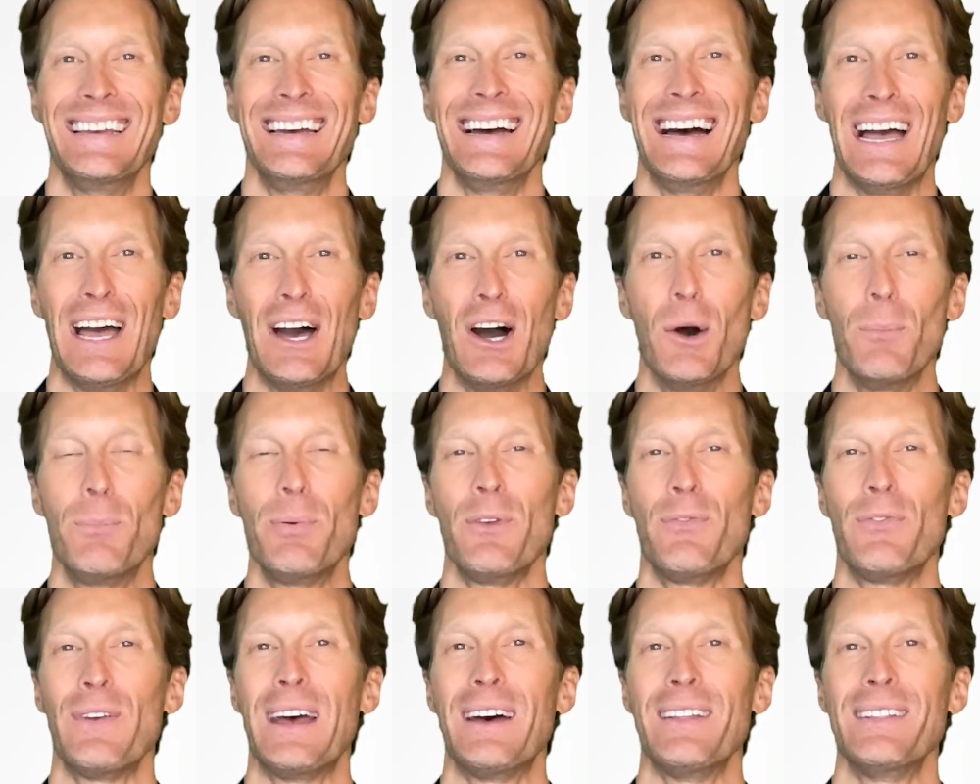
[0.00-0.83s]
I hope
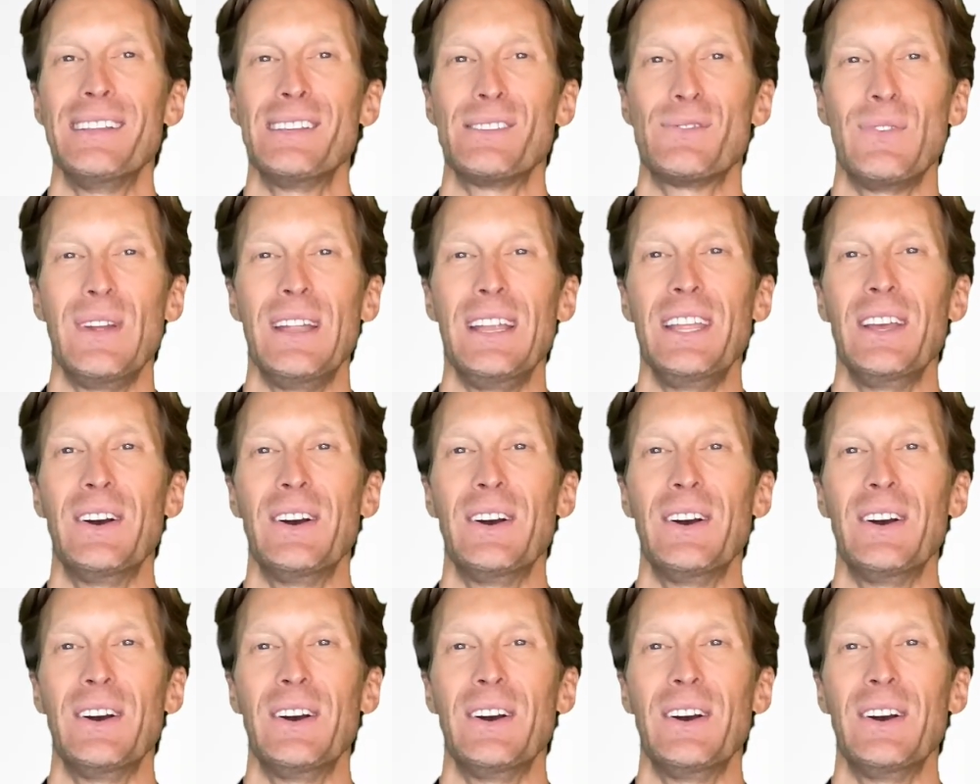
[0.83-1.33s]
you found this video